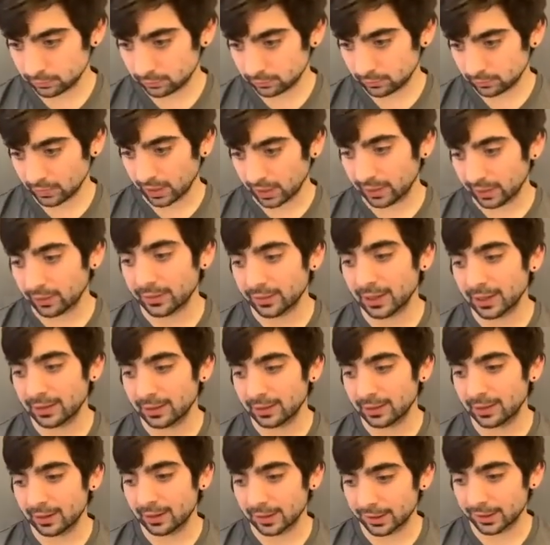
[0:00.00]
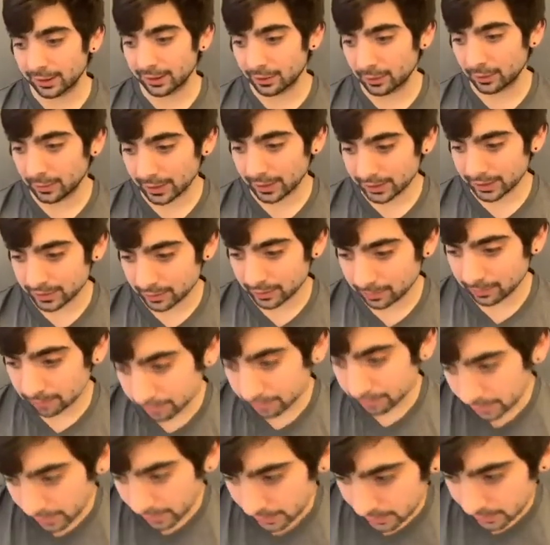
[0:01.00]
I know that didn't answer your question,
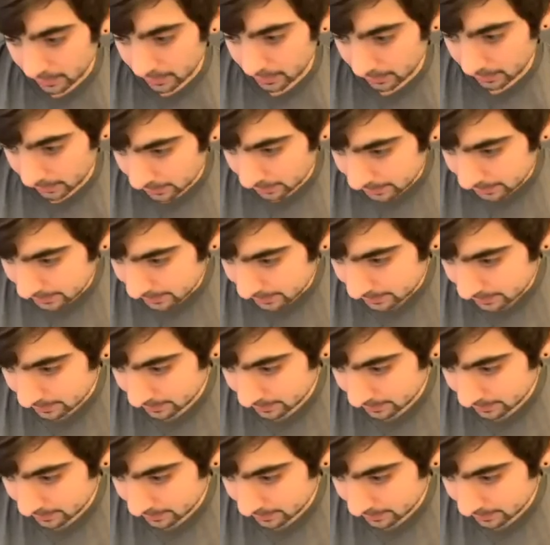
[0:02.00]
but it is,